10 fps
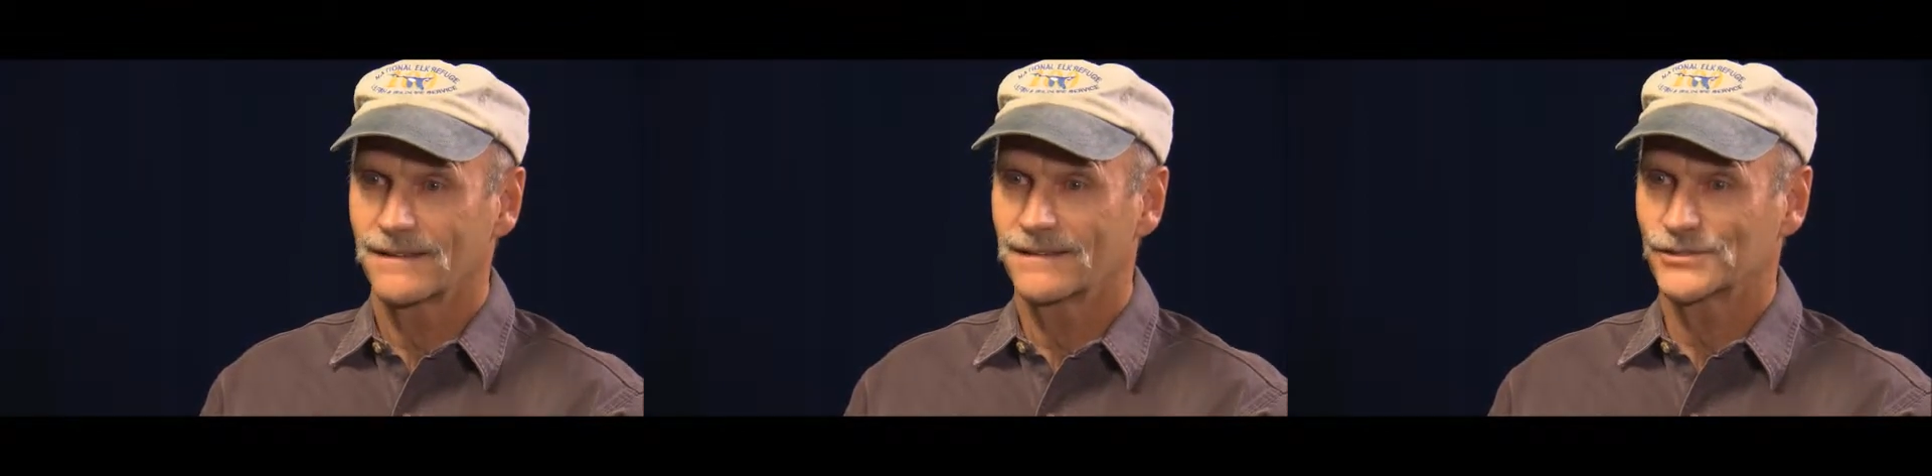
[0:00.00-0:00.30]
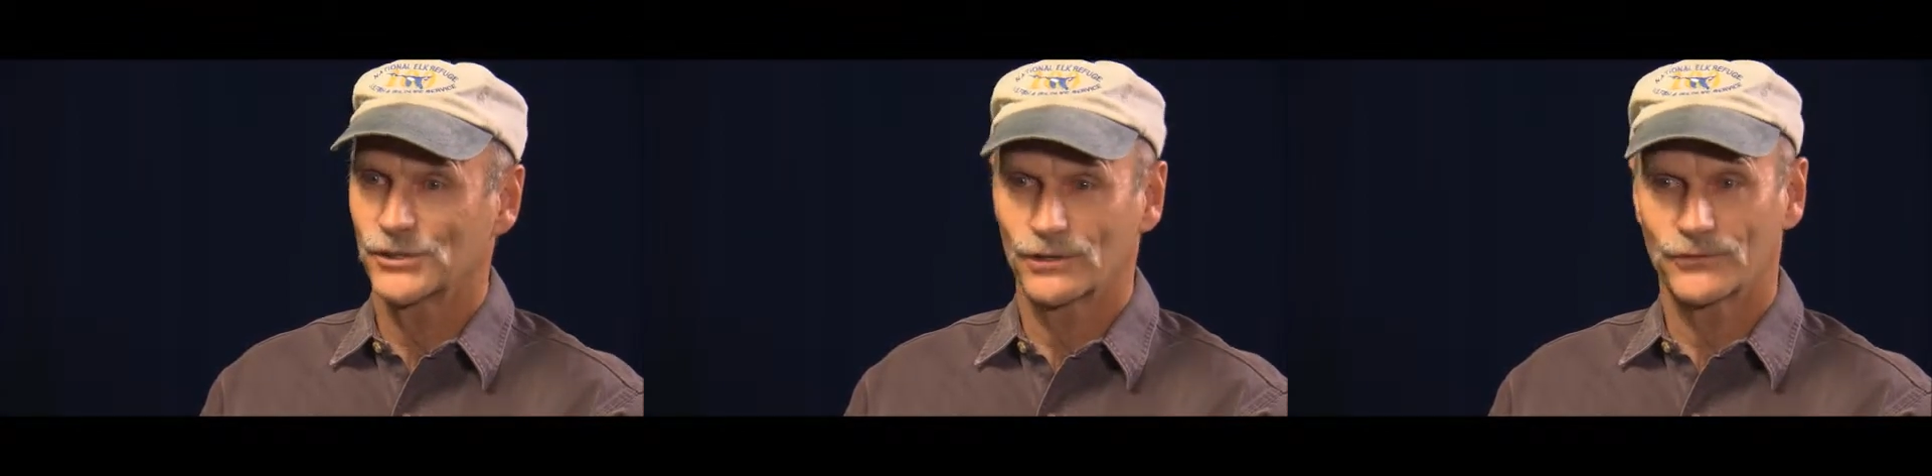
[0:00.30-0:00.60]

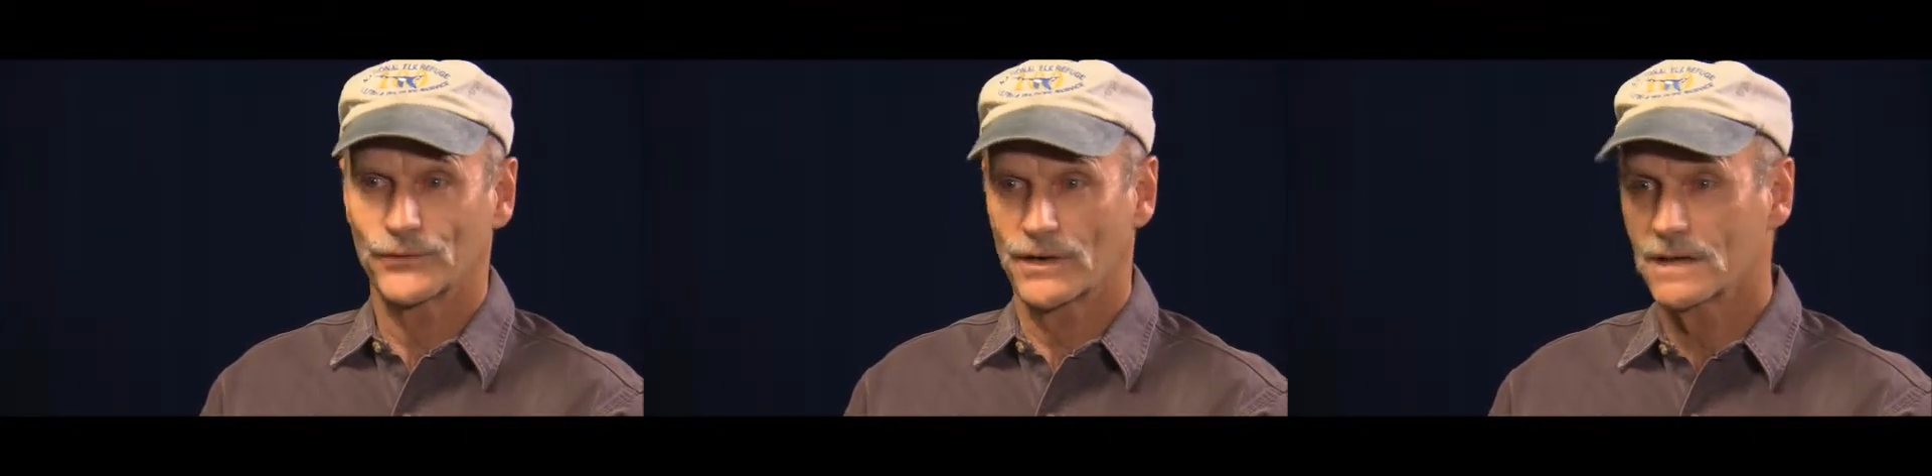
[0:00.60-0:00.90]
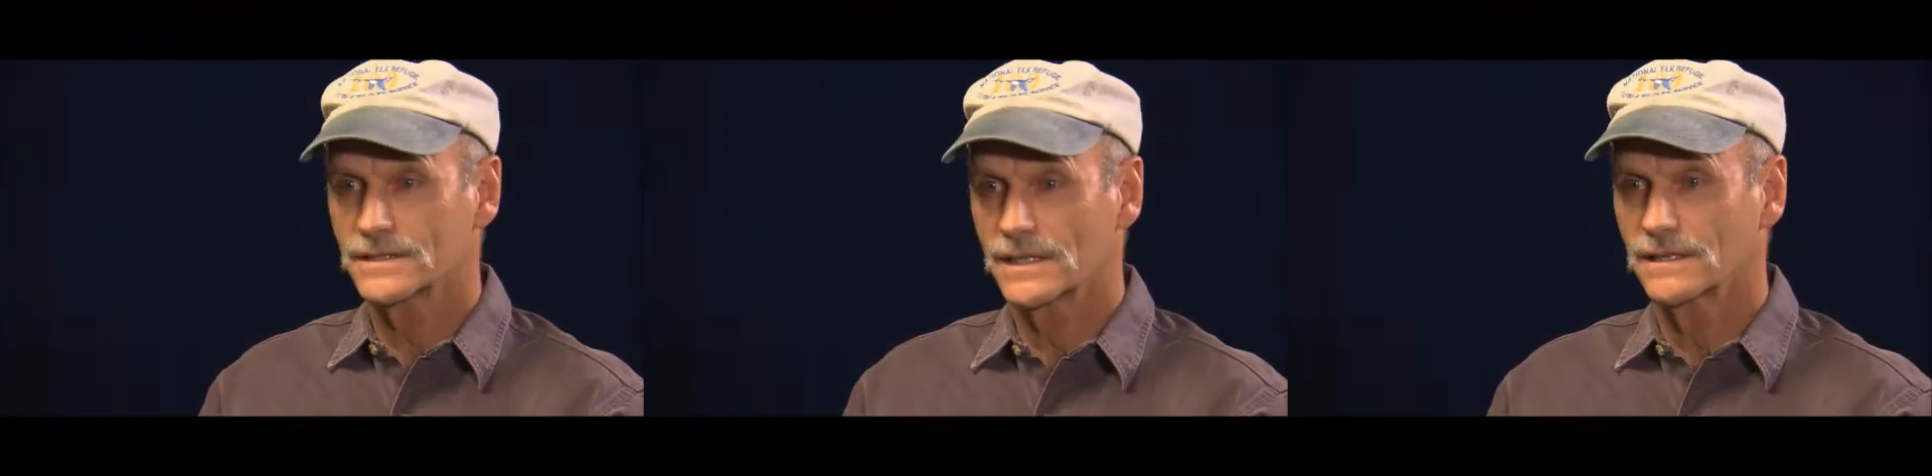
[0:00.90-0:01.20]
It's good for
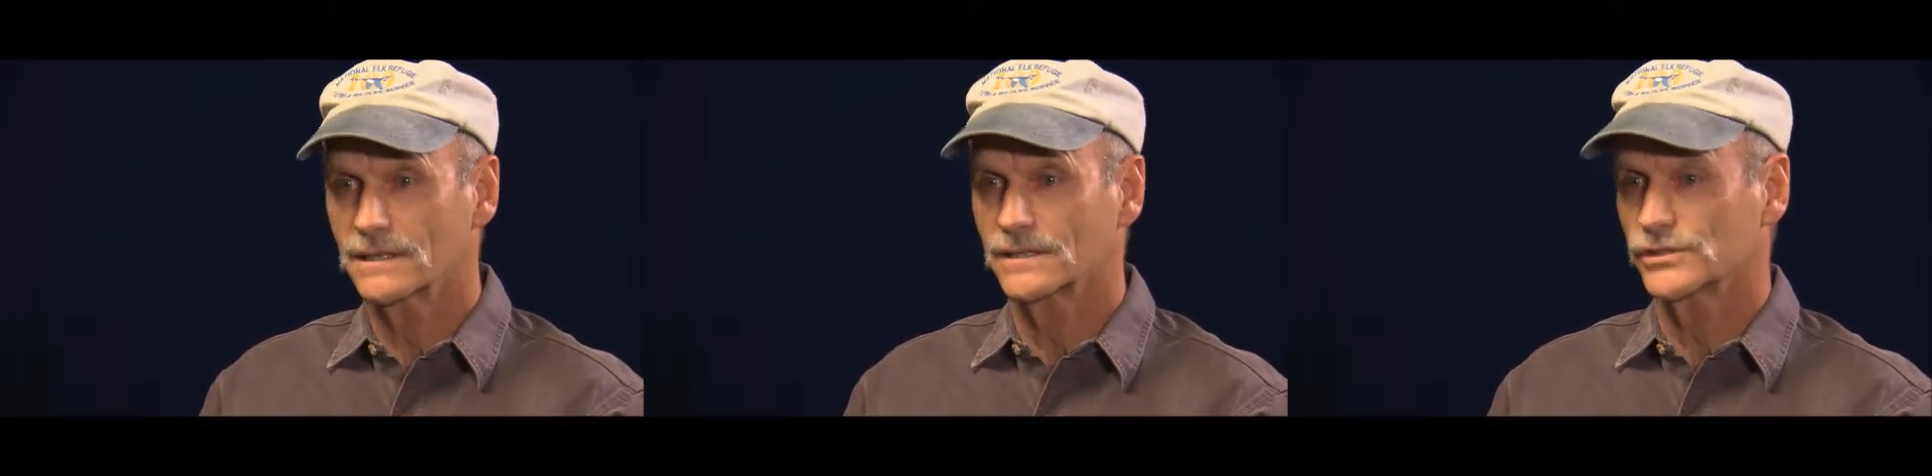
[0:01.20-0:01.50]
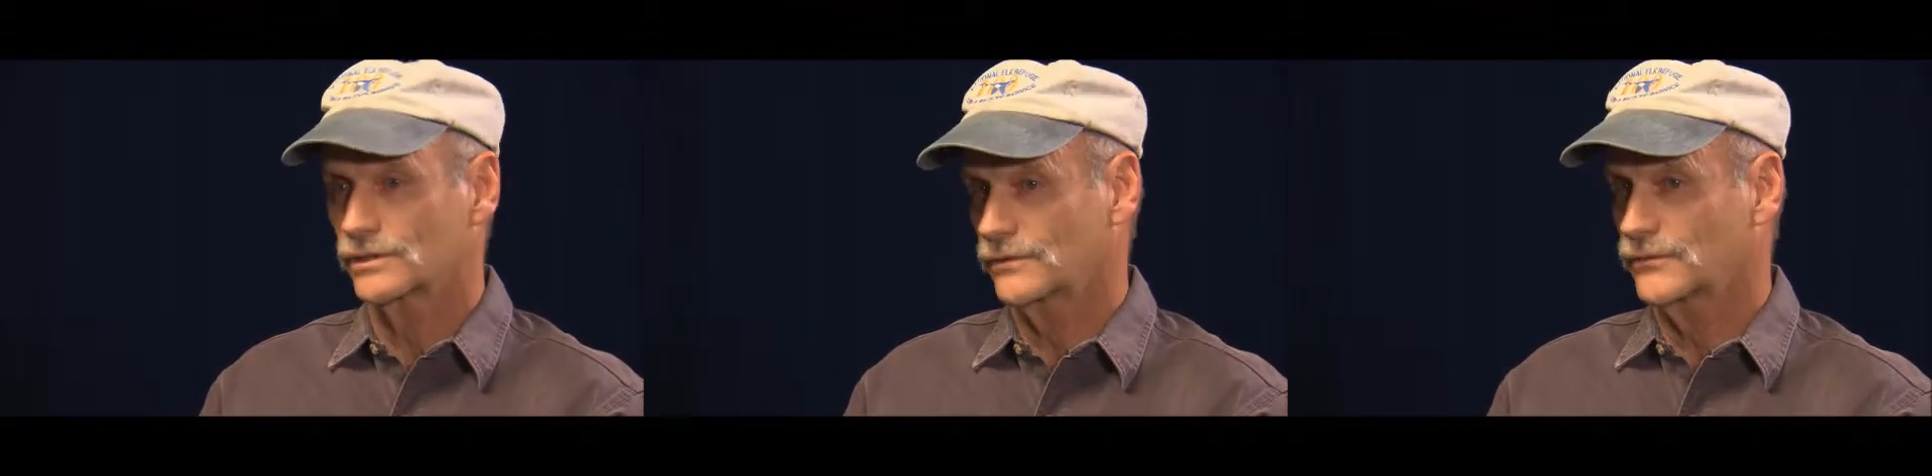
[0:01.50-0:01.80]
hunting,
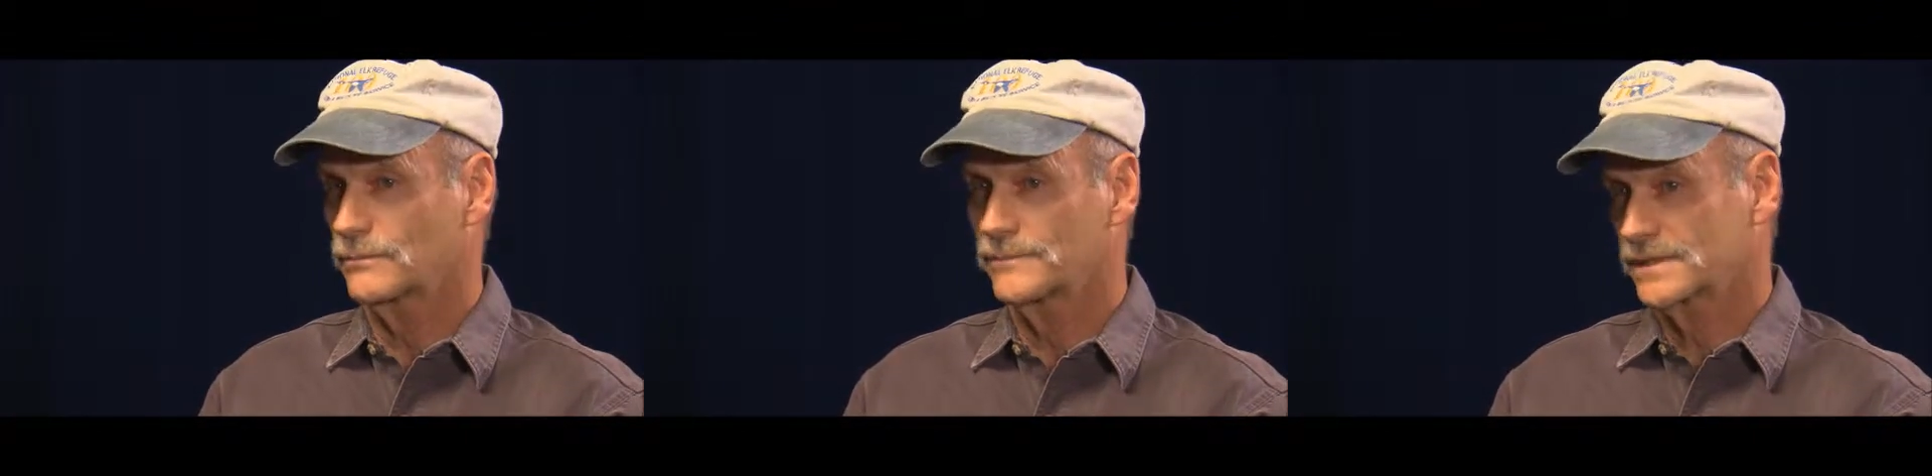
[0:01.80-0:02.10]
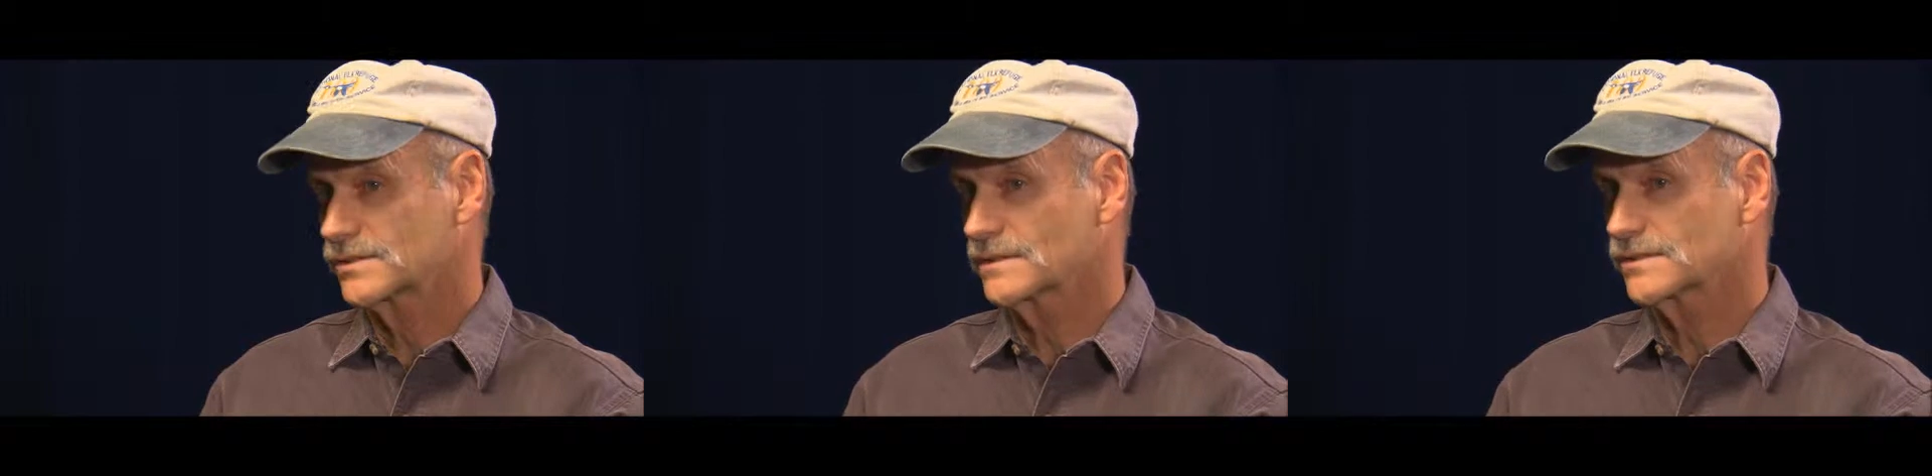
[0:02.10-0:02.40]
it's good for
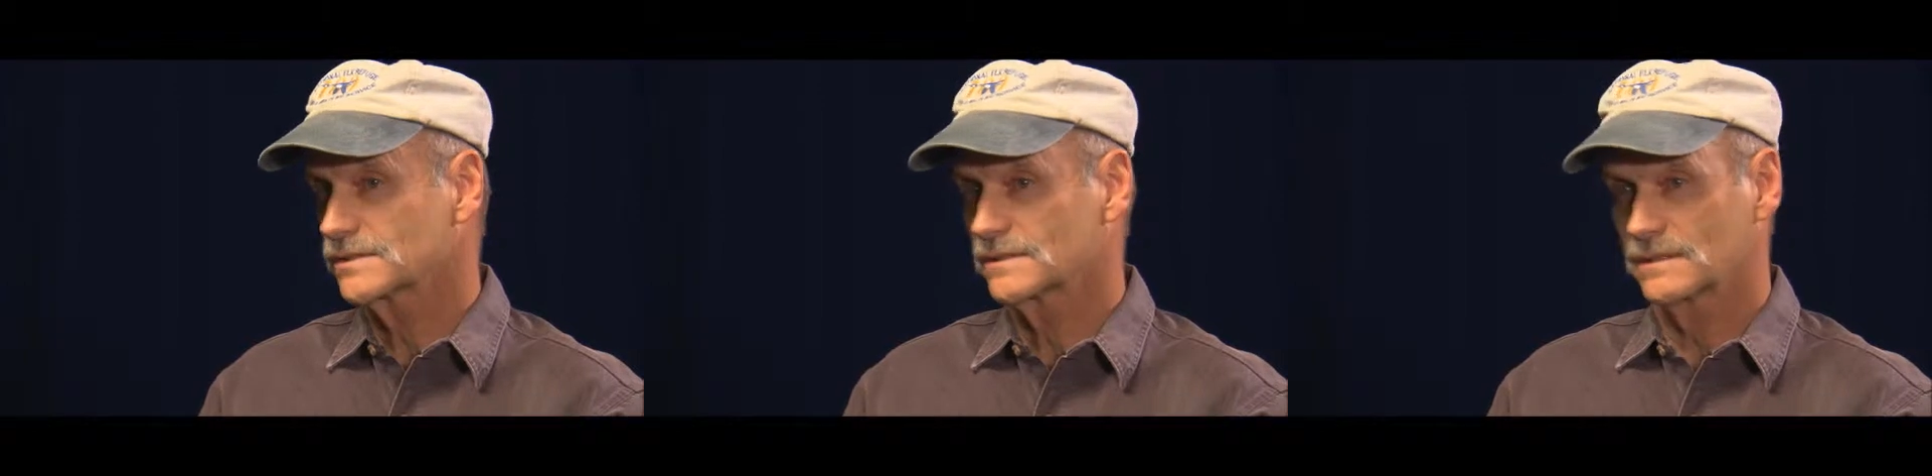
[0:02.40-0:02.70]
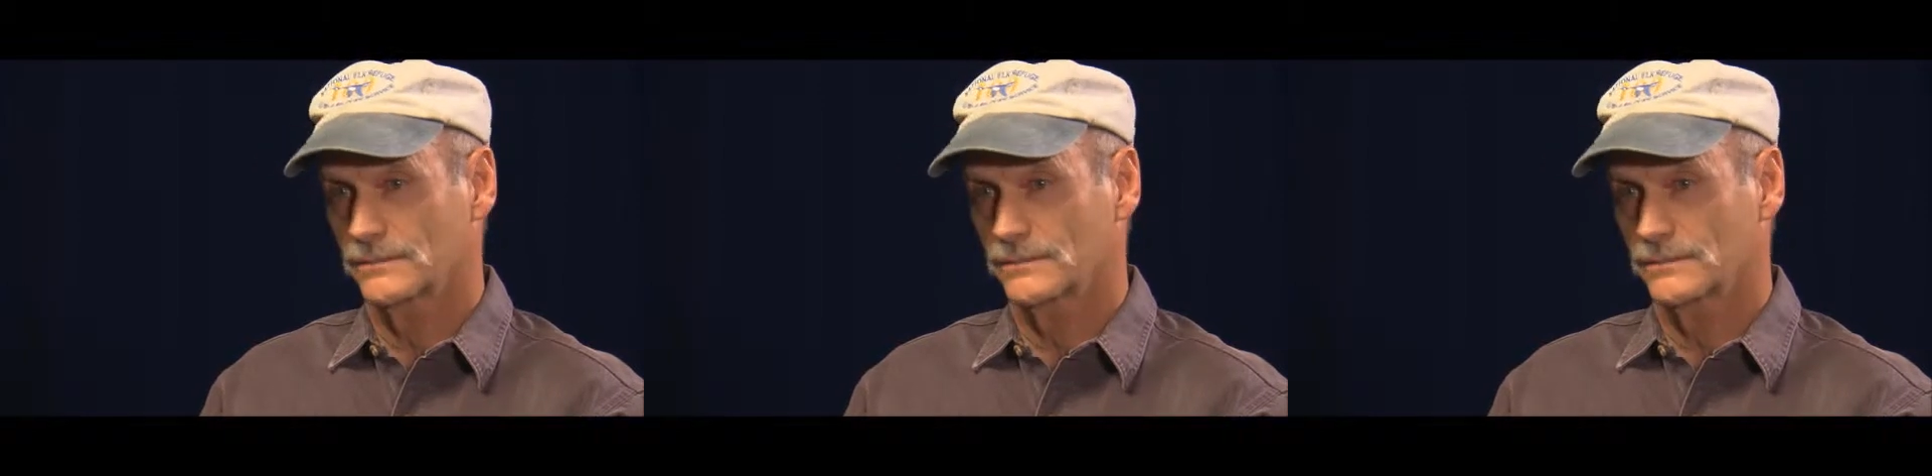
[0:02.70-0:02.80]
business,